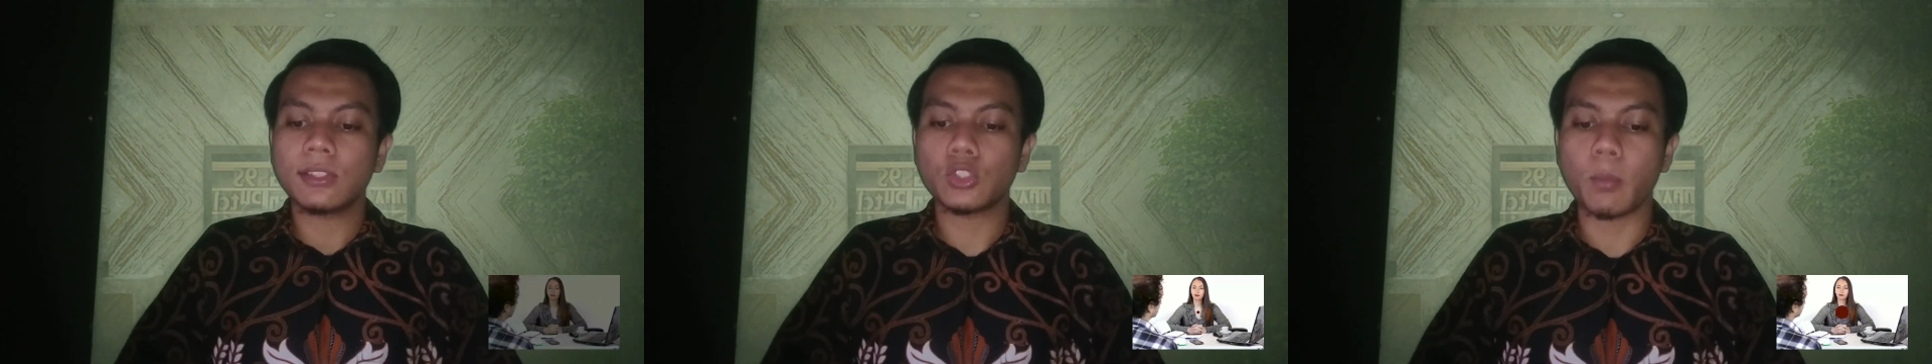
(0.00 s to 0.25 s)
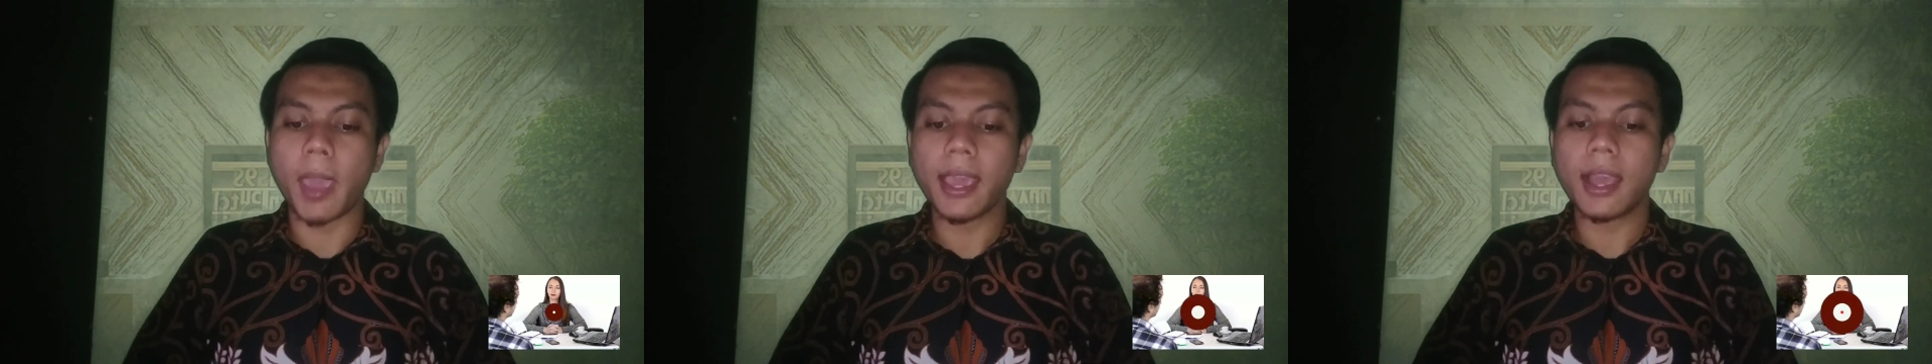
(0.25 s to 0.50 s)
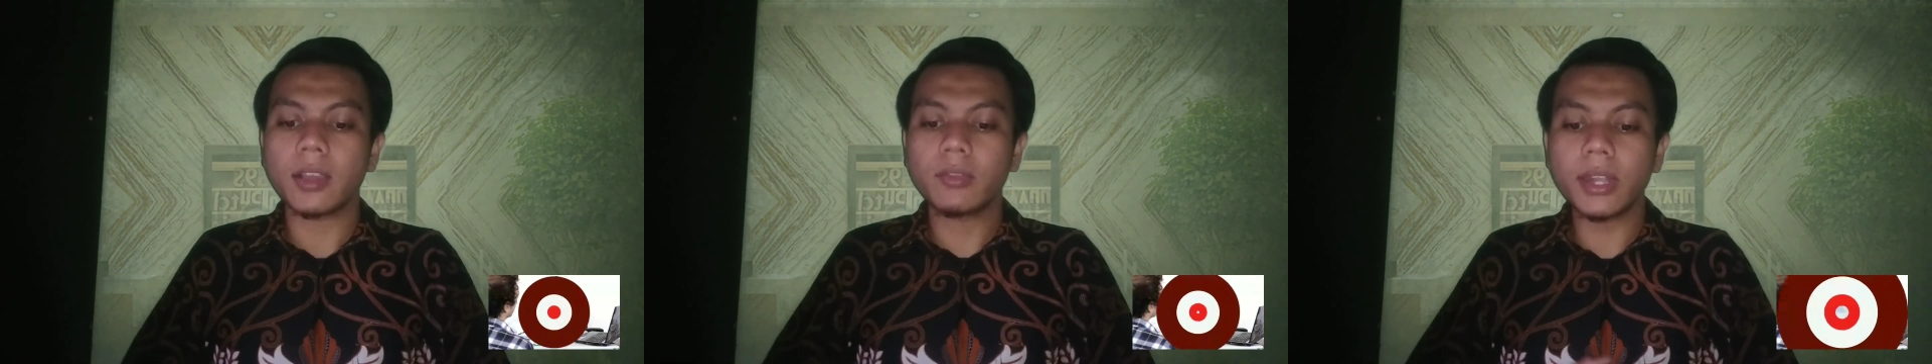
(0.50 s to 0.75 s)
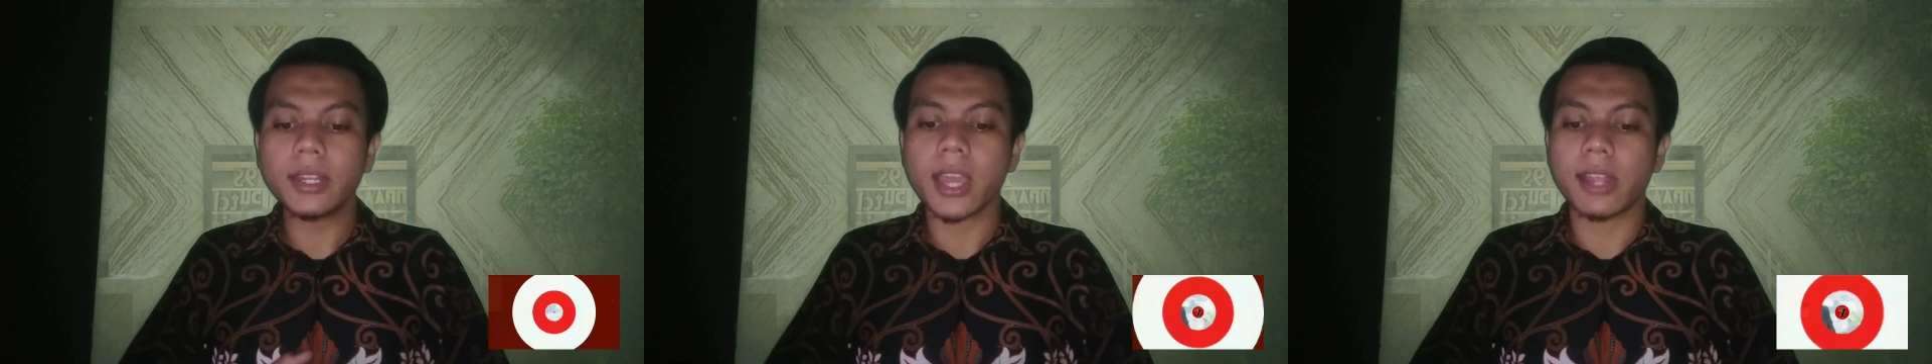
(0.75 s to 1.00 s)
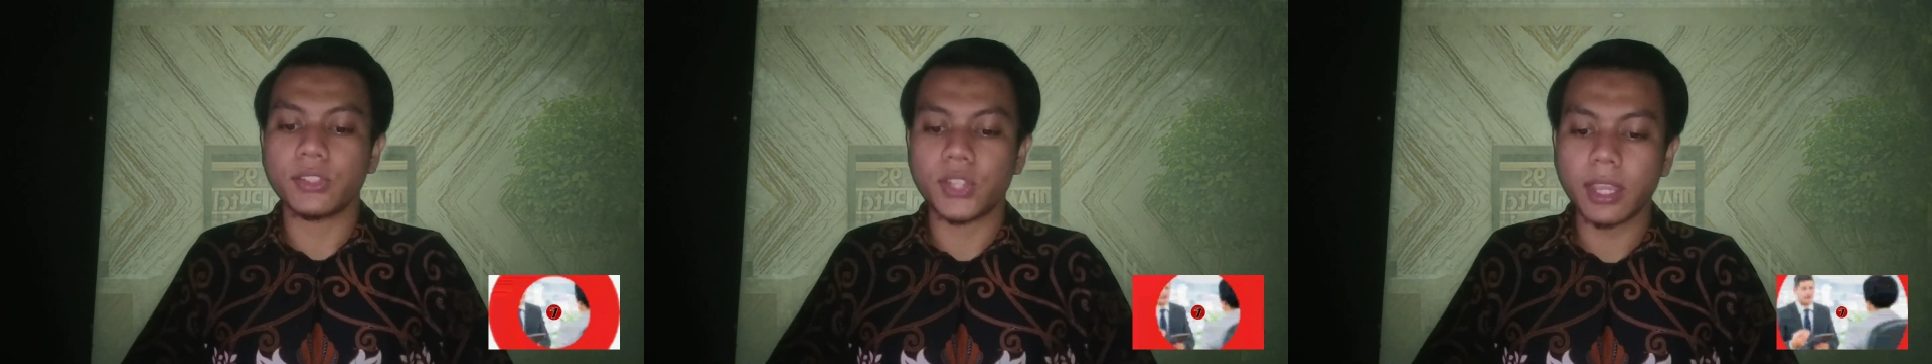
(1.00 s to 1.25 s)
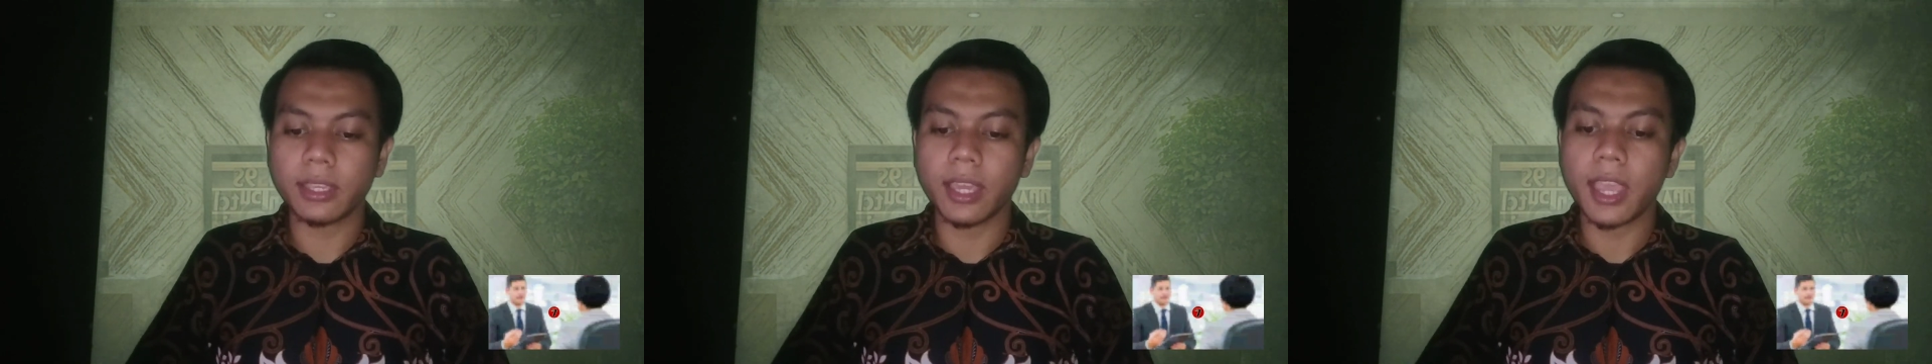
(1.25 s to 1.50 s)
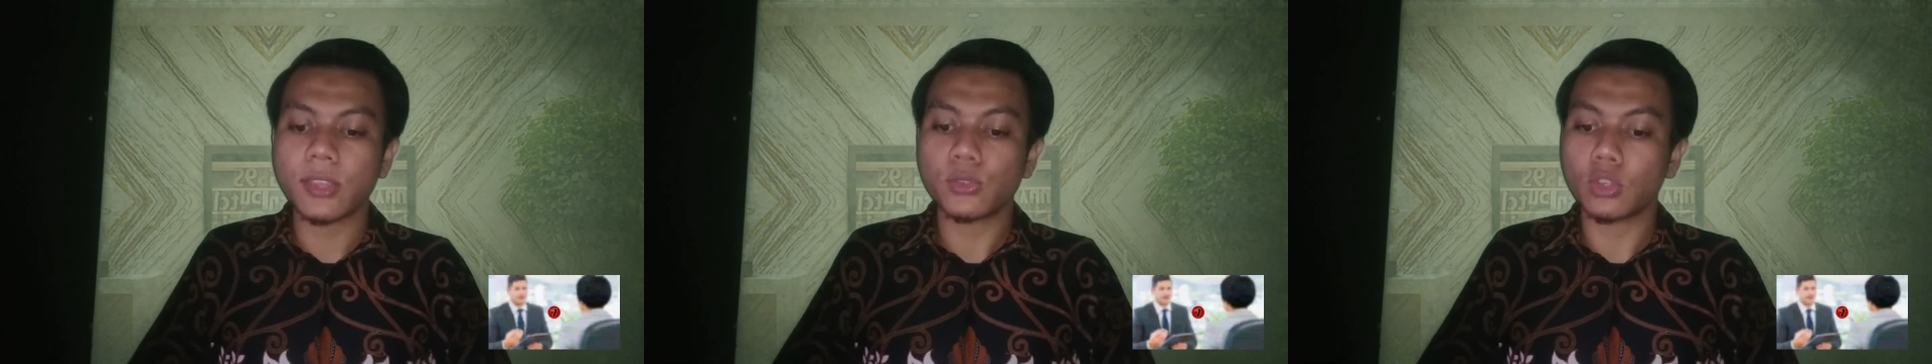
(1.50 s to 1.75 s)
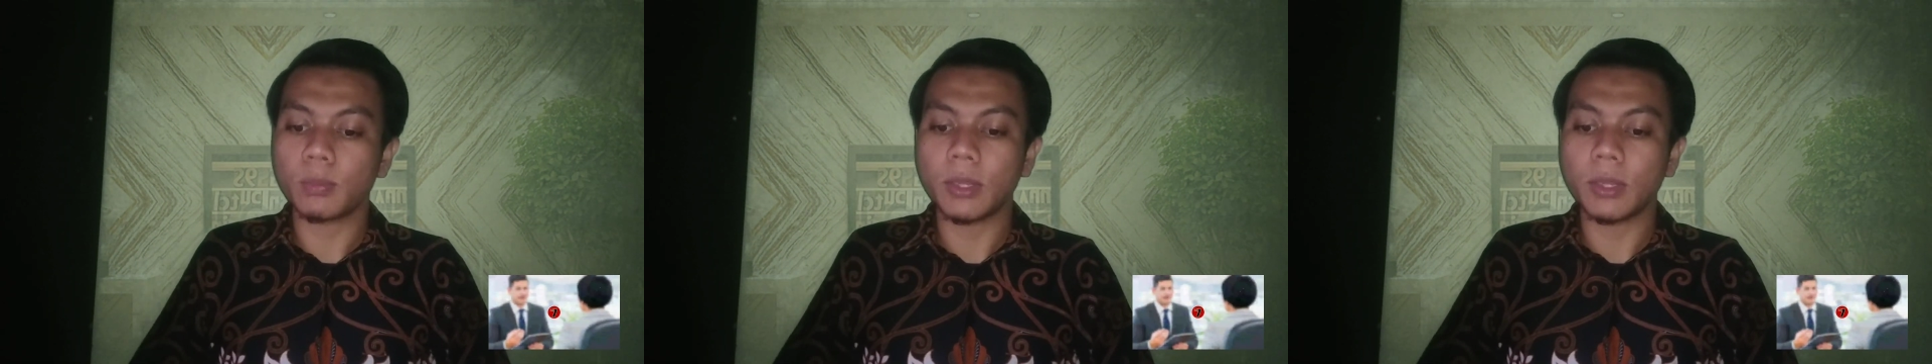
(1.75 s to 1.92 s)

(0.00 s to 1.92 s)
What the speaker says: To make a great handshake is to